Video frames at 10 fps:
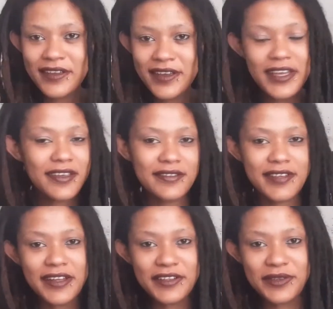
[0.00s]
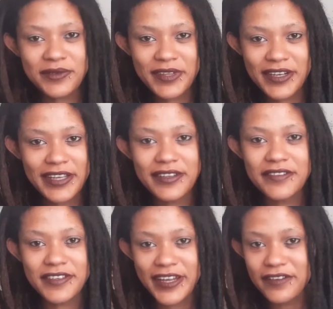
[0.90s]
I can tell you that I
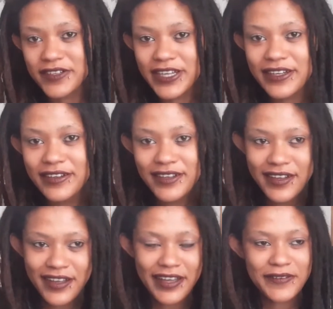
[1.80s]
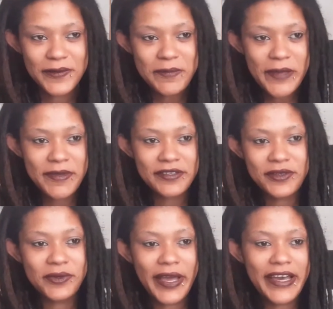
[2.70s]
live in Africa, and maybe
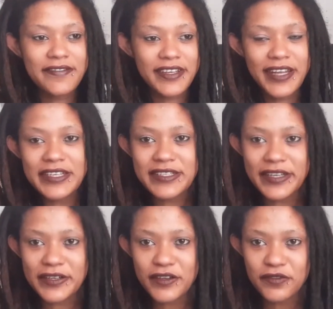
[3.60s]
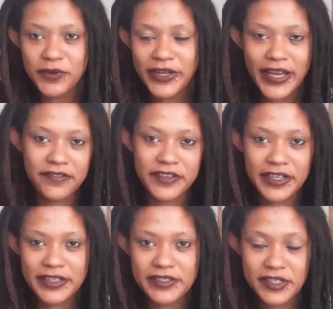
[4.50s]
you have an idea of what
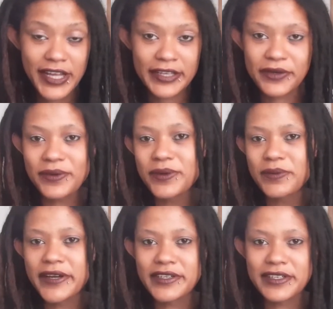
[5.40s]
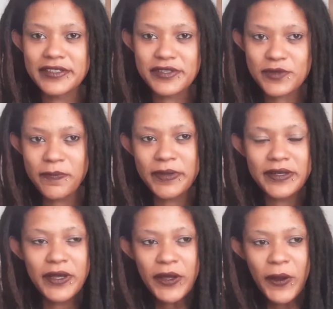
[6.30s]
Africa is like or where it is,
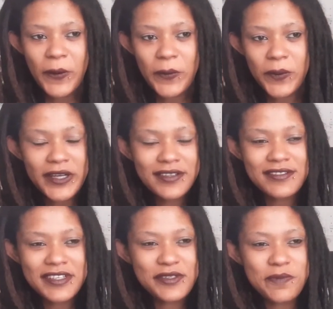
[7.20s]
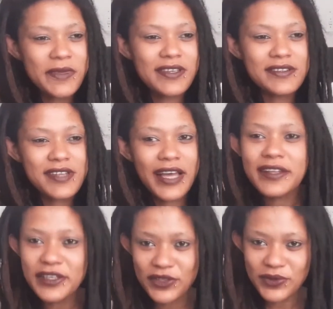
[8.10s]
but what does me
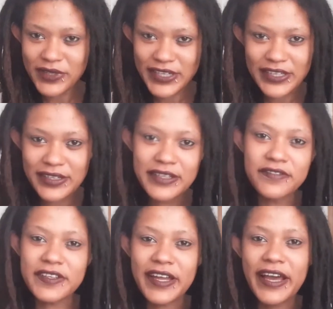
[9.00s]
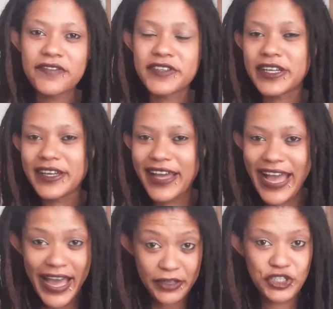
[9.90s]
telling you that I live in Africa
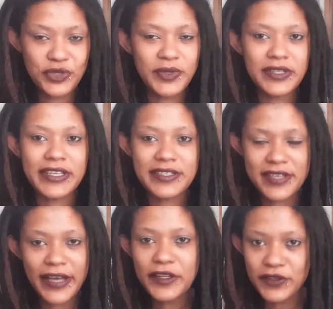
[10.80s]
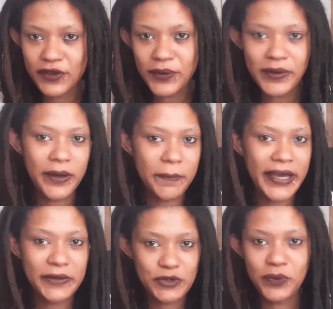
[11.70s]
actually tell you
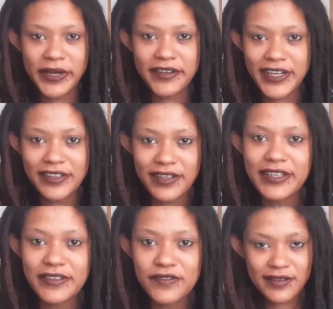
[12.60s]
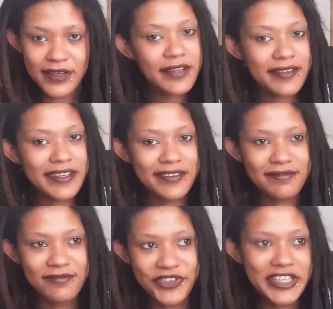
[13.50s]
about where I live? Nothing,
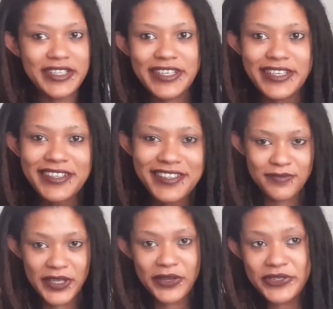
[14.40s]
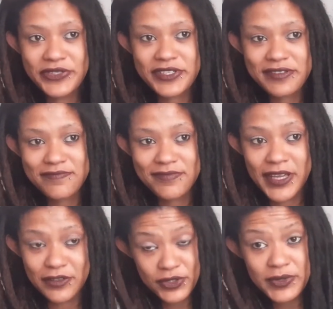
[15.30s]
really, because
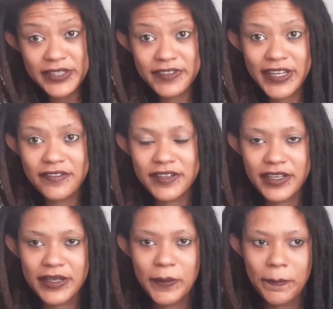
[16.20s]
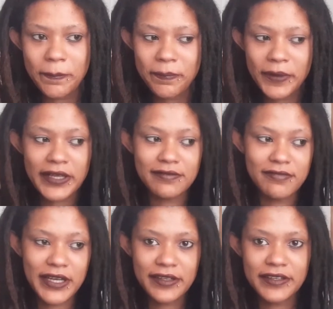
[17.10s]
I do live in Africa, but
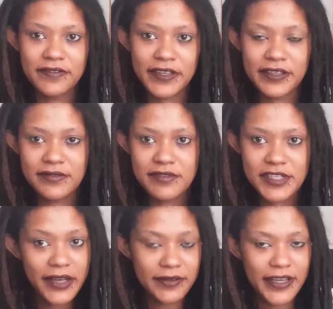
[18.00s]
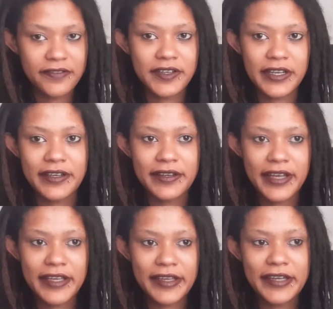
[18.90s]
I live in South Africa,
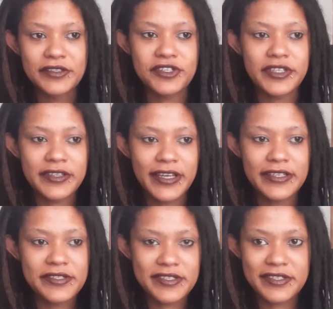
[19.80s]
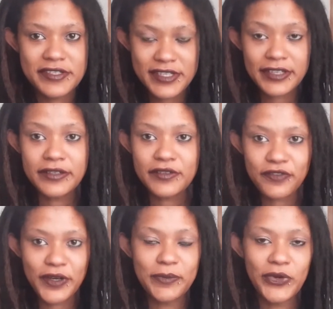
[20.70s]
a country that is distinct
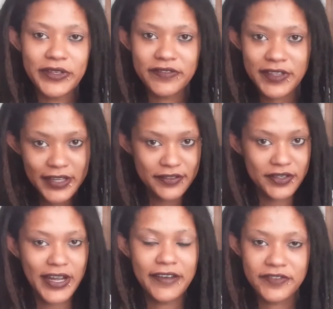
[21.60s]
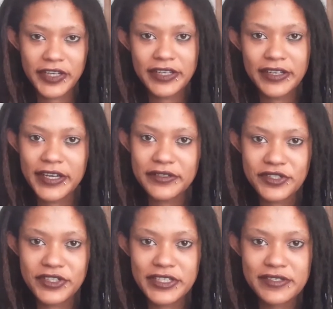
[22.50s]
from all of the other African
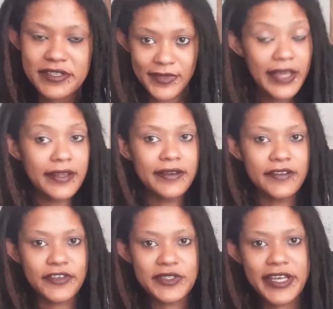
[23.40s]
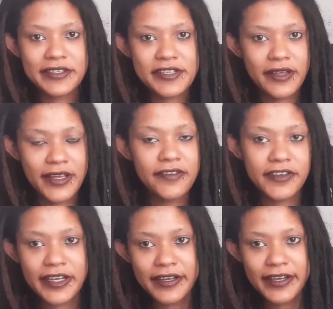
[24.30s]
countries. Then, if you take South
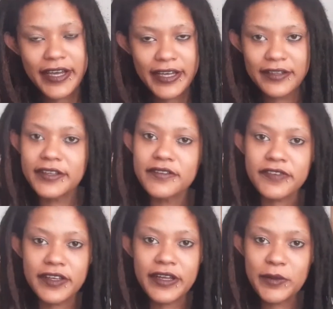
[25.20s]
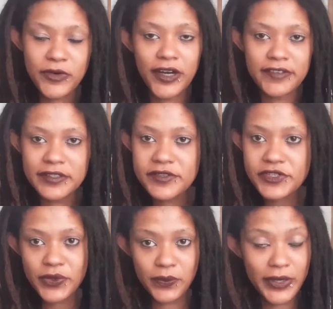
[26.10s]
Africa, I live in a
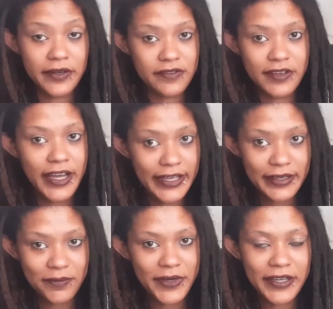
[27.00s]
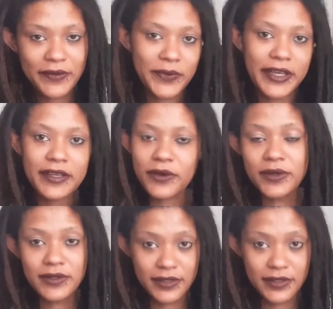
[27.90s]
province, one of 9 by the way, called